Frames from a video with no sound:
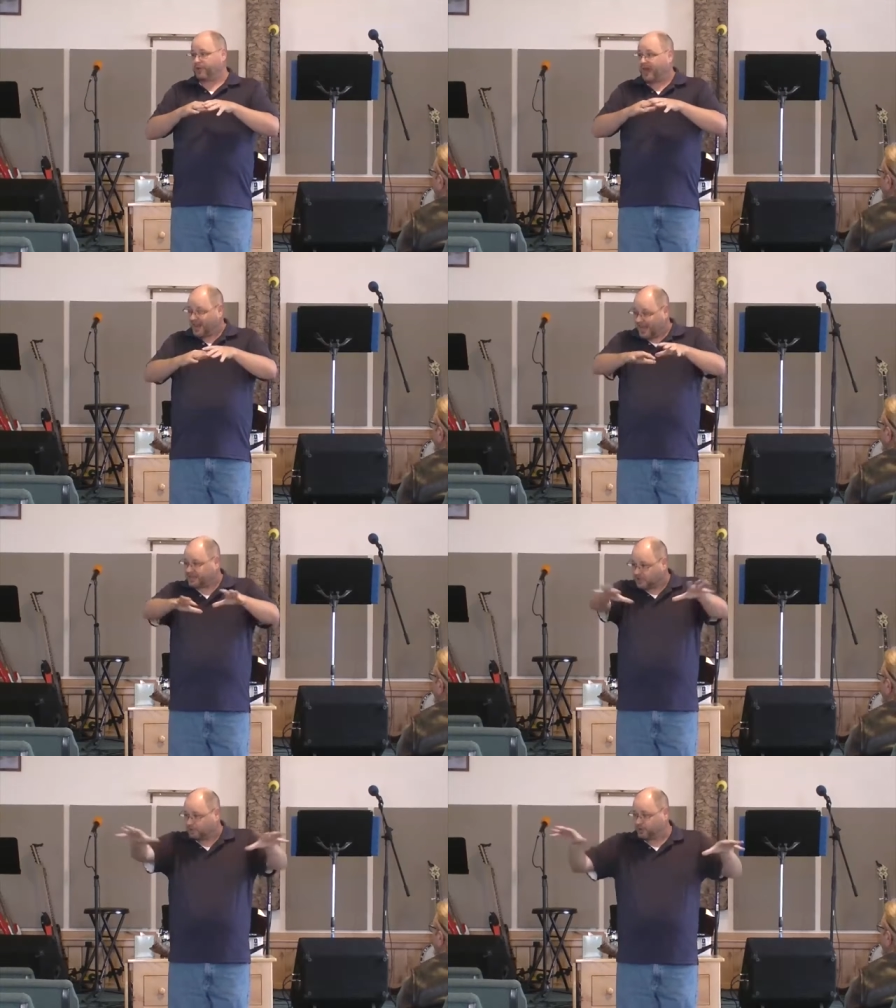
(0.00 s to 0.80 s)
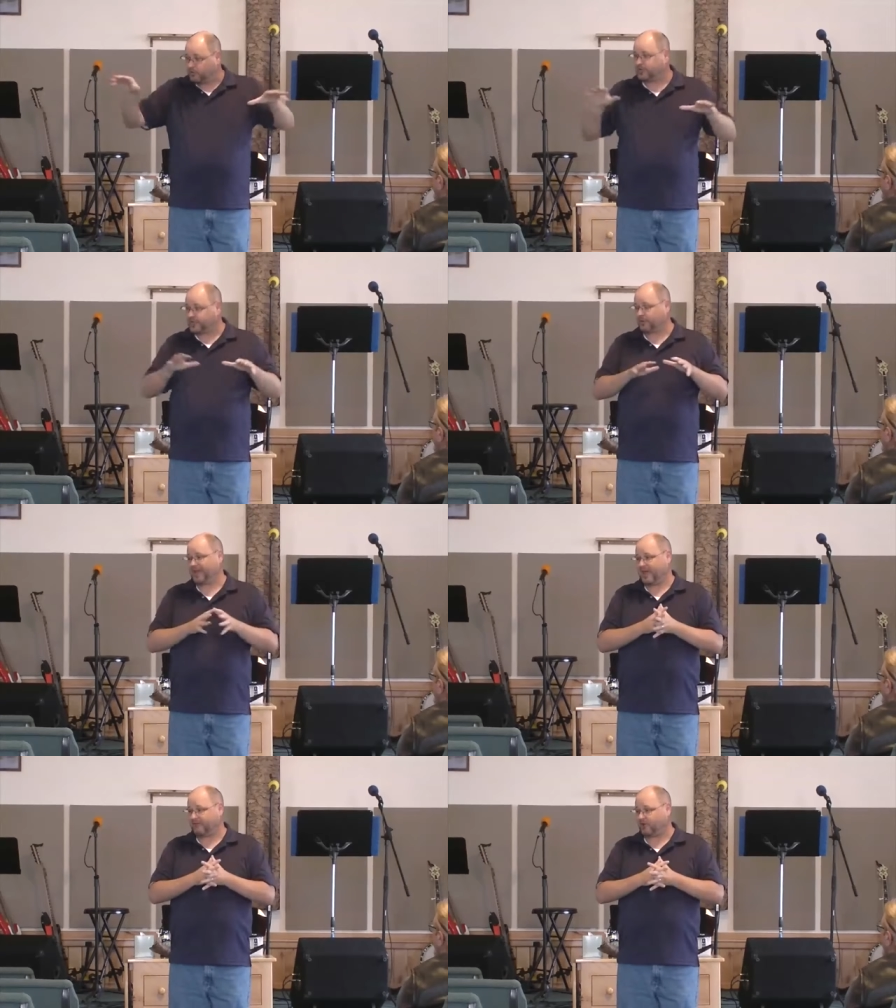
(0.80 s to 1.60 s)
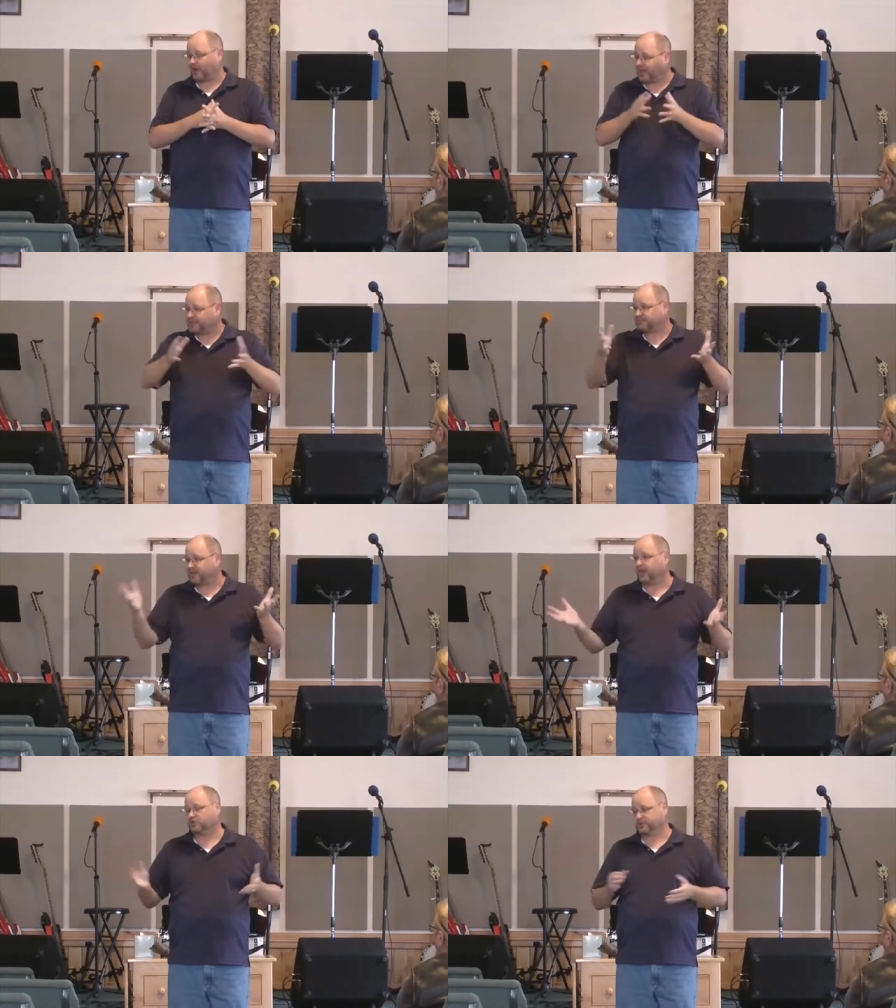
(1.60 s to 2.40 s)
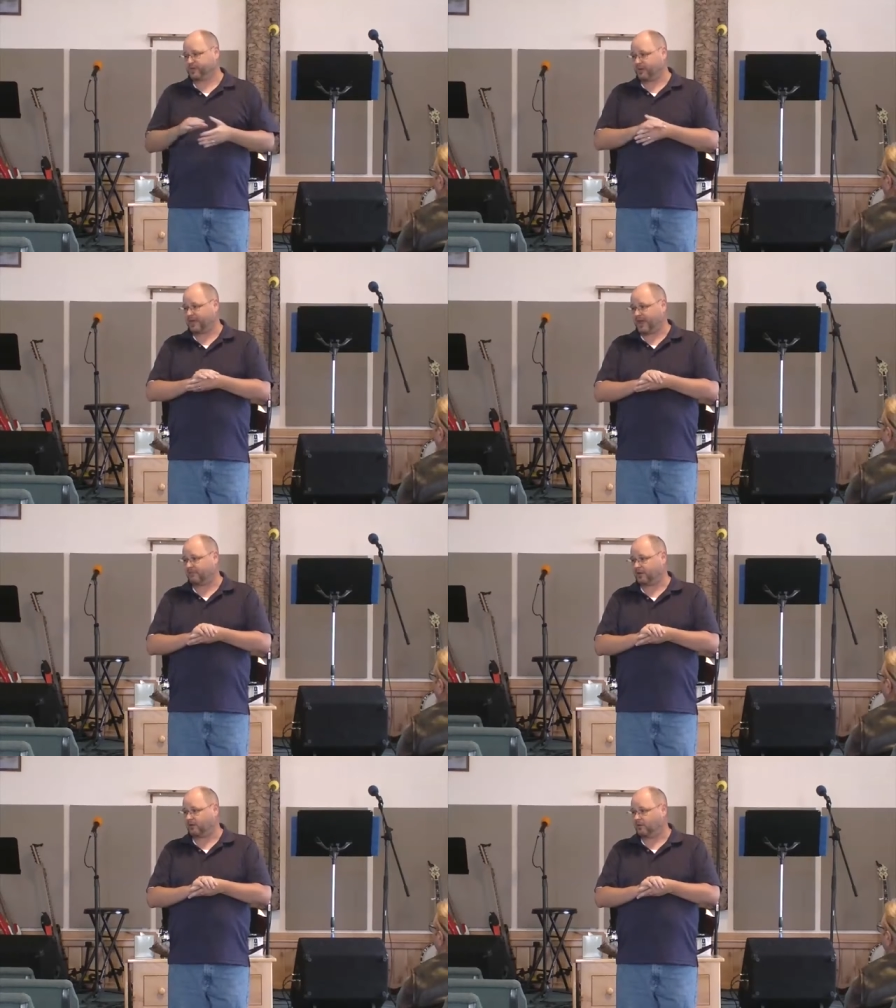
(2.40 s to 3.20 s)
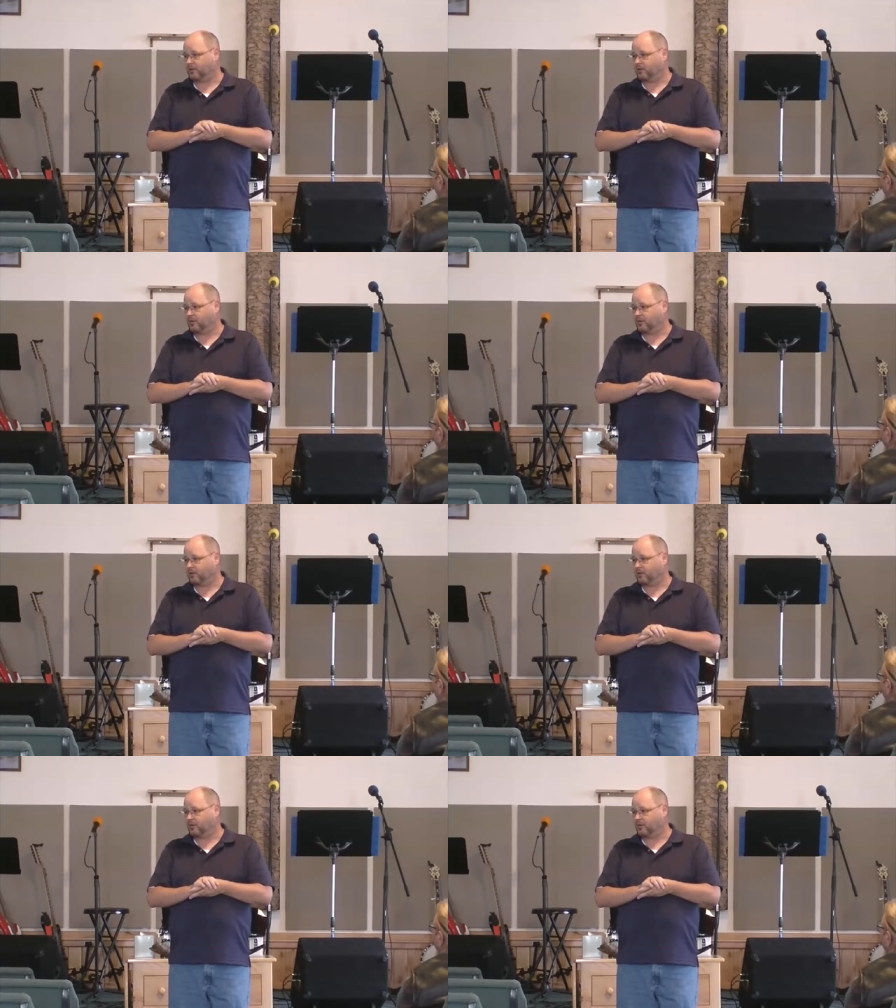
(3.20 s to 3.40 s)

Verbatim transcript: but I like the communion that we have here. I like the fellowship that we have here.